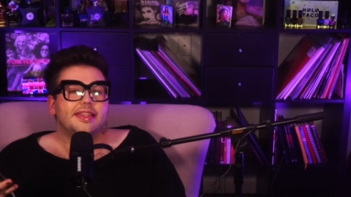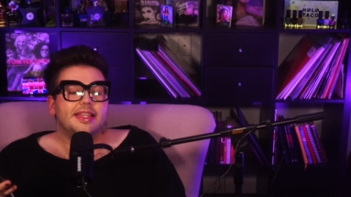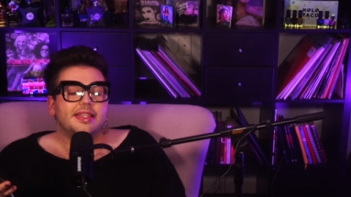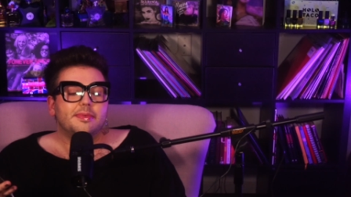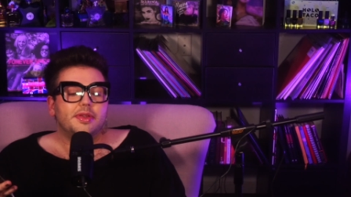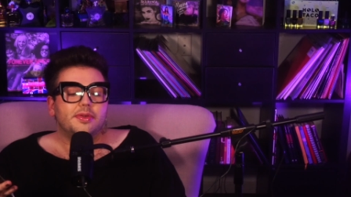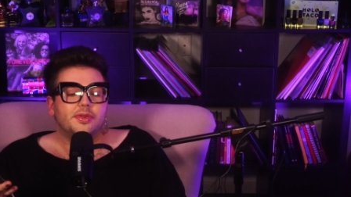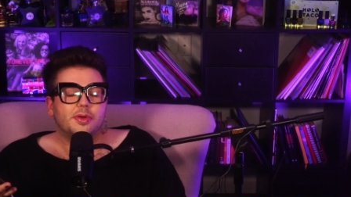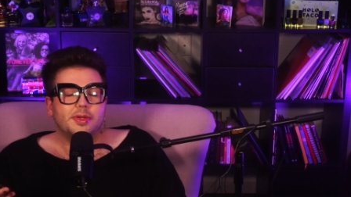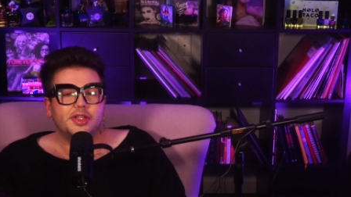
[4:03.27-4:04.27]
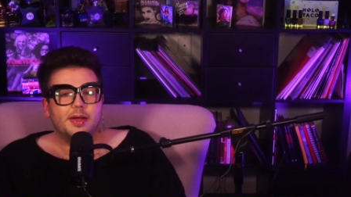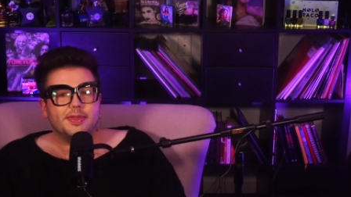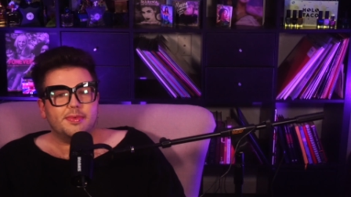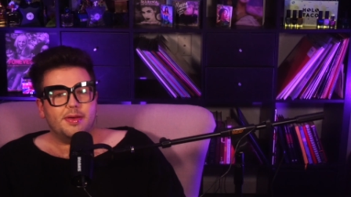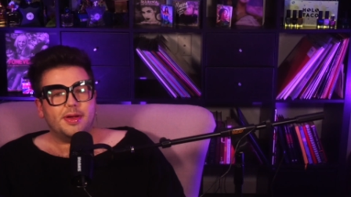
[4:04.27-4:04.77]
see someone who normally shops
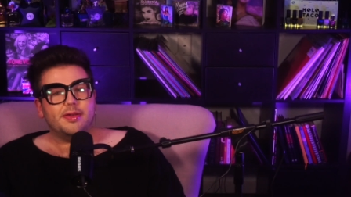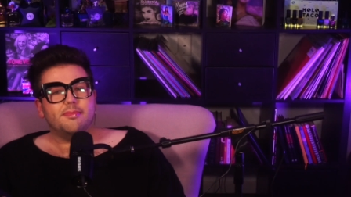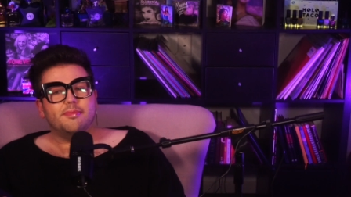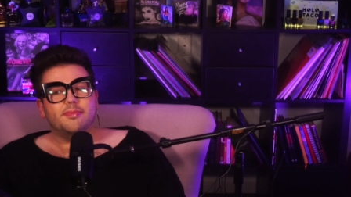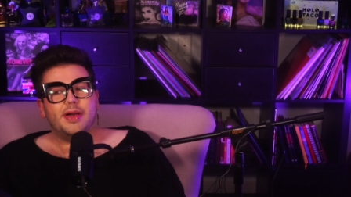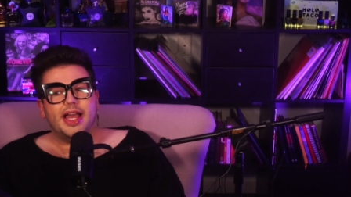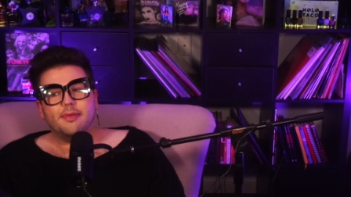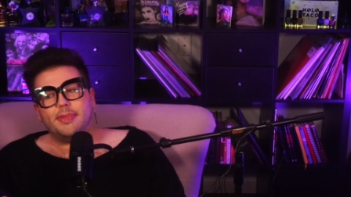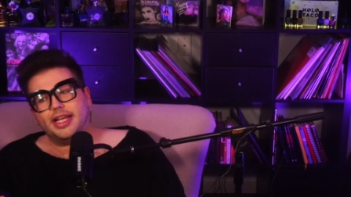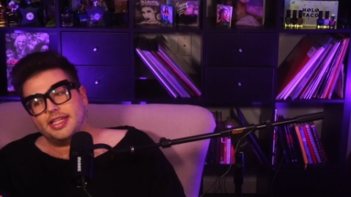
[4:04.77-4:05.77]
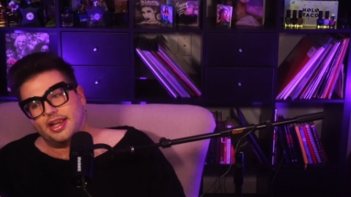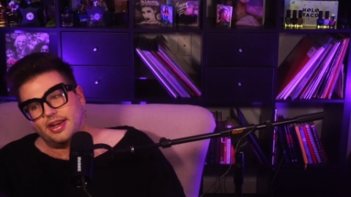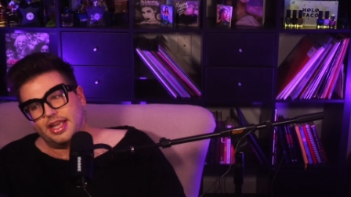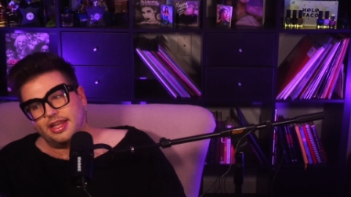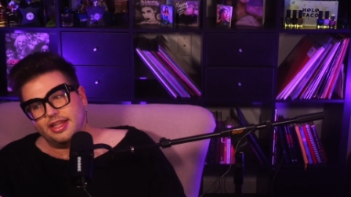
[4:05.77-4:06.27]
at Walmart buying by
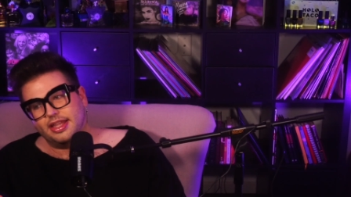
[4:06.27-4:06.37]
Terry